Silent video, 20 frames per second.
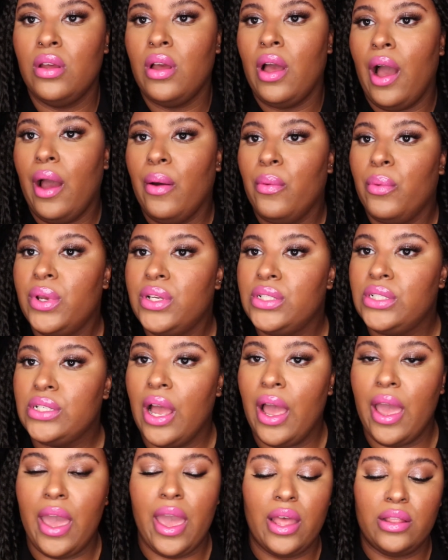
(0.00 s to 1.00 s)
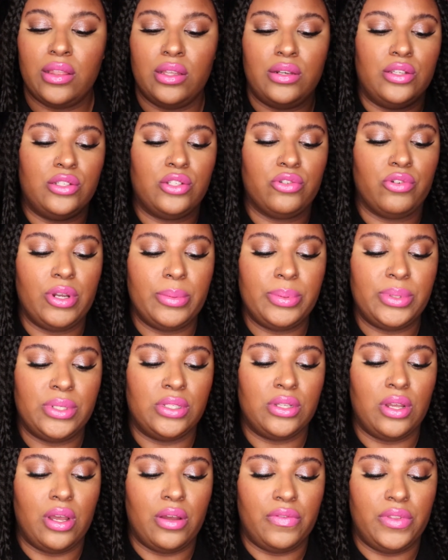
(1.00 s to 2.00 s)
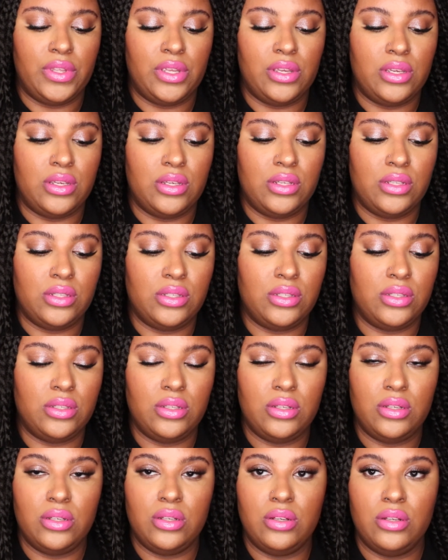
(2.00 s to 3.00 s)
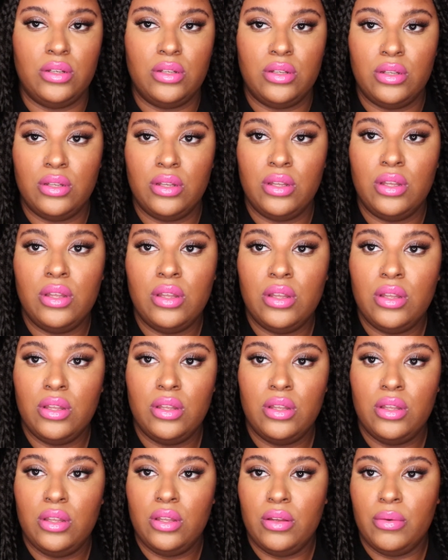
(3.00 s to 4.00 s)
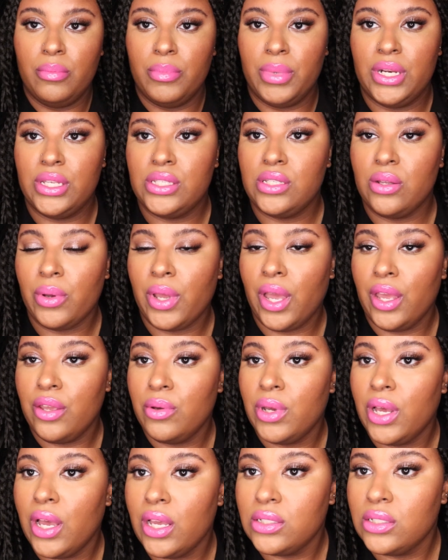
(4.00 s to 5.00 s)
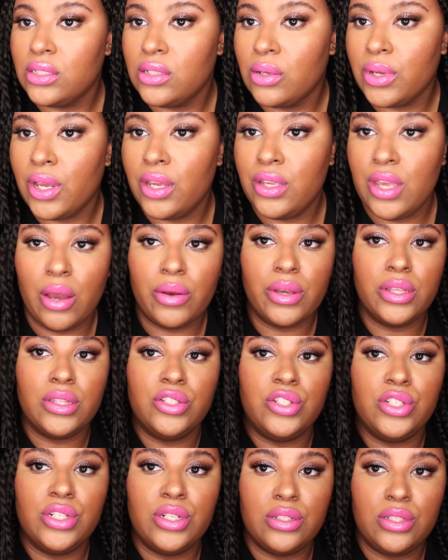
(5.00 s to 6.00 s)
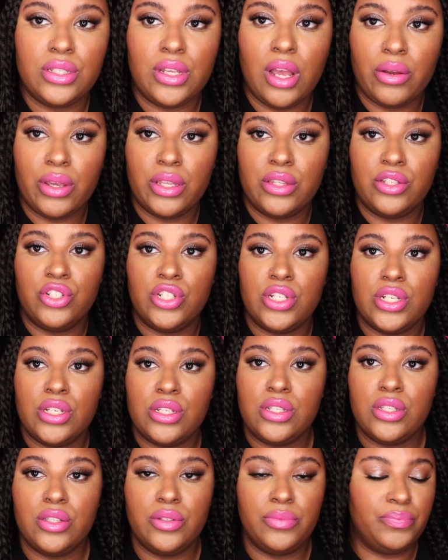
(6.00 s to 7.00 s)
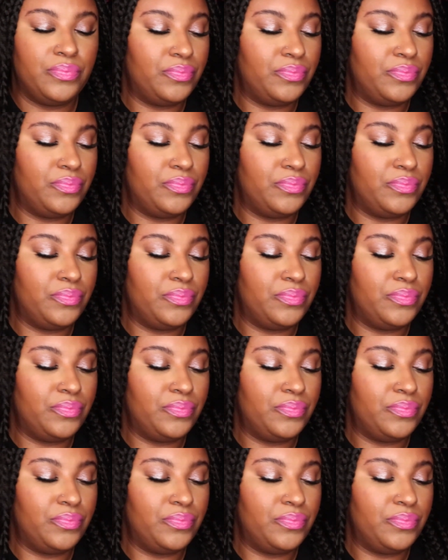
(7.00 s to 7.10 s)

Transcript: I wish I had the descriptions of these, but it's okay, you guys. It's okay. Y'all get the gist. Y'all get the gist.